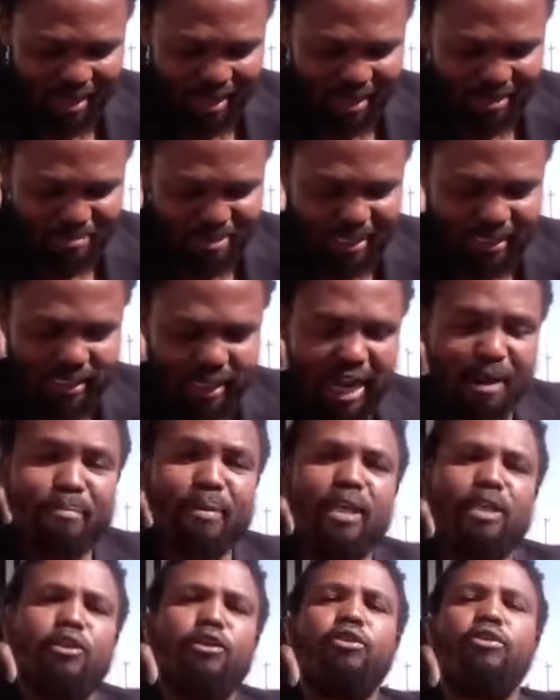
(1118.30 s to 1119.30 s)
But I
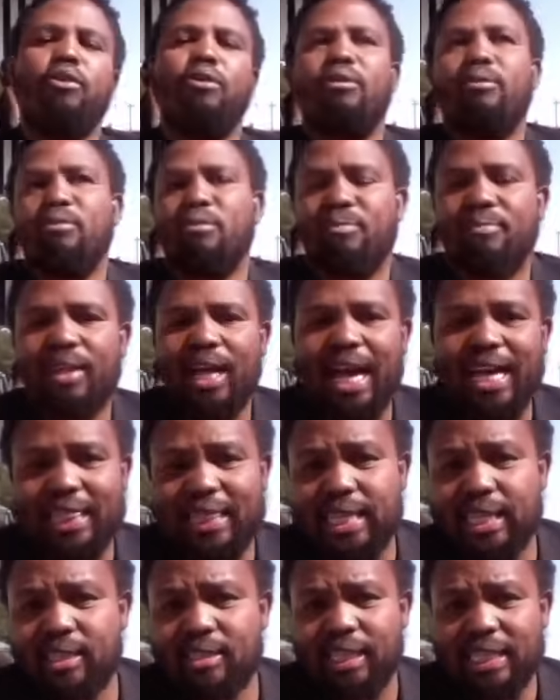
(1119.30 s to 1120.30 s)
mean, you know, I
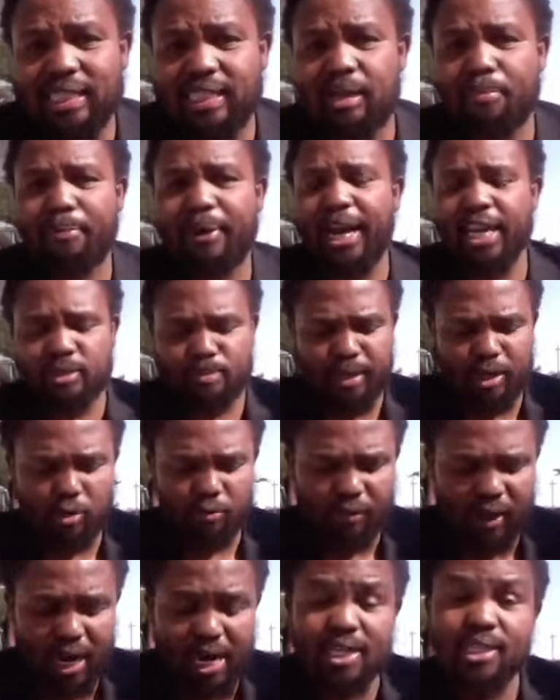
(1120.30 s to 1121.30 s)
think he surprised many of
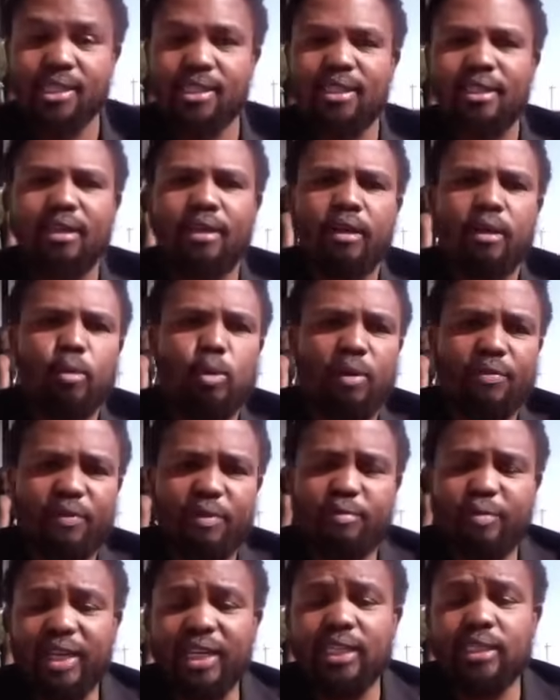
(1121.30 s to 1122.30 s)
us with a
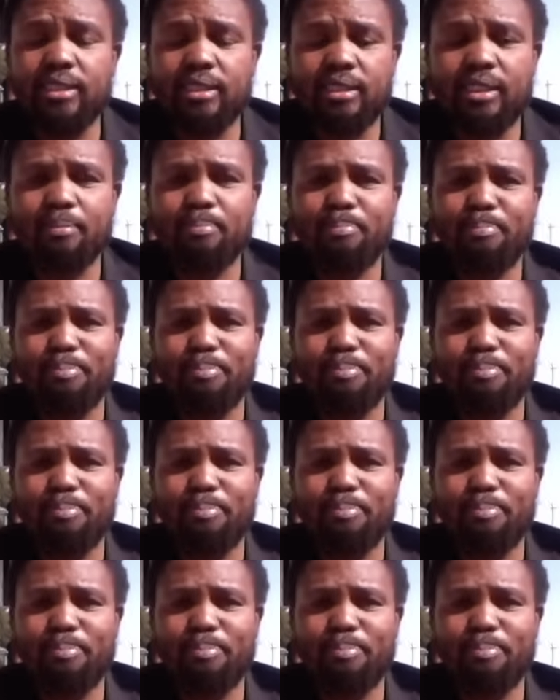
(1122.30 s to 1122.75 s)
very deep